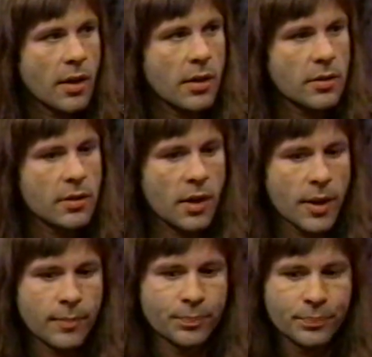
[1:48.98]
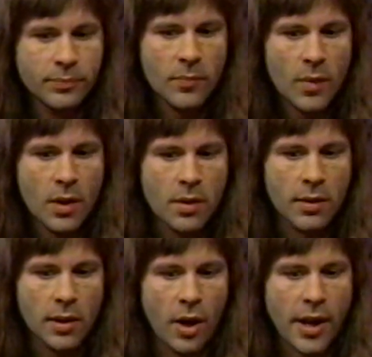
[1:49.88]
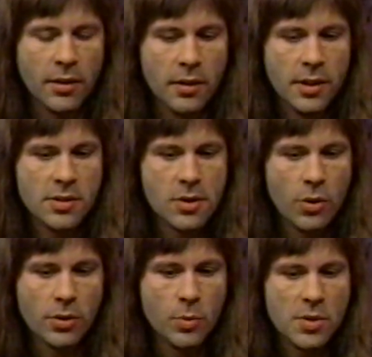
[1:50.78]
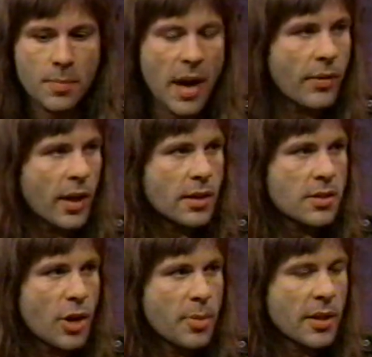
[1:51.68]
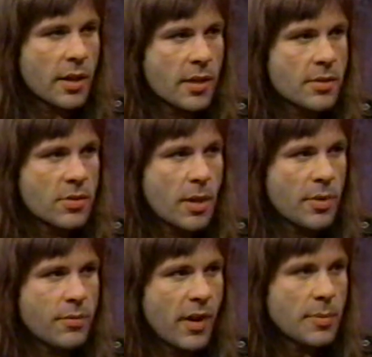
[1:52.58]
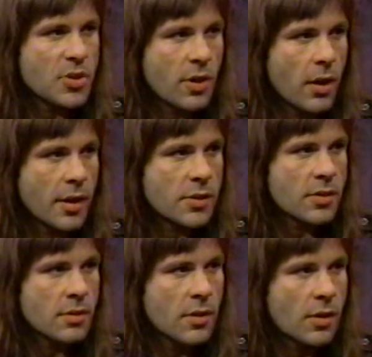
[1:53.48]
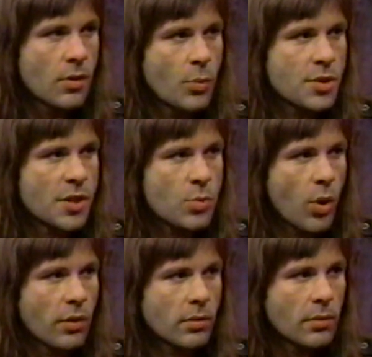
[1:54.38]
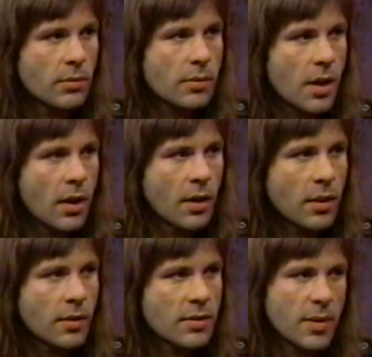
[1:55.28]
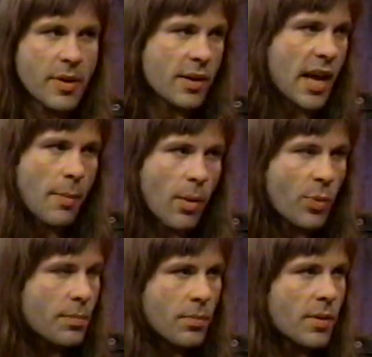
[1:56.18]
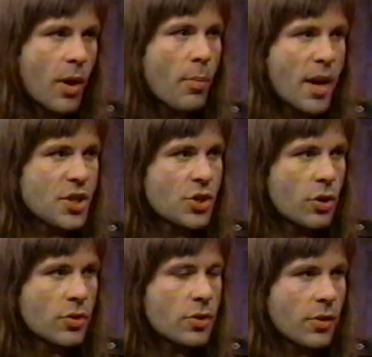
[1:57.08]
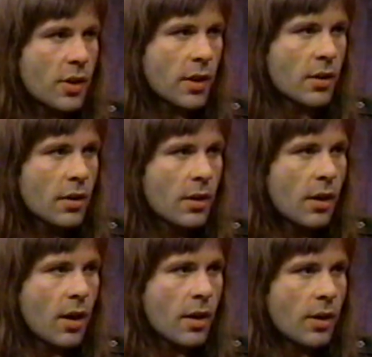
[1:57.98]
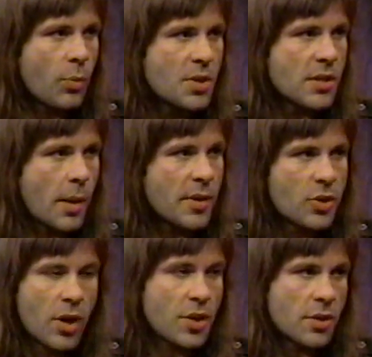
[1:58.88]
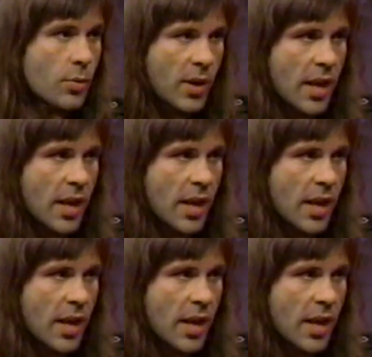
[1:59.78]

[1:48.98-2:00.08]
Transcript: And the line in the song that was about that is "Nobody cares till somebody famous dies," which is what something that came up with the whole Magic Johnson thing, which is, I mean, it's tragic when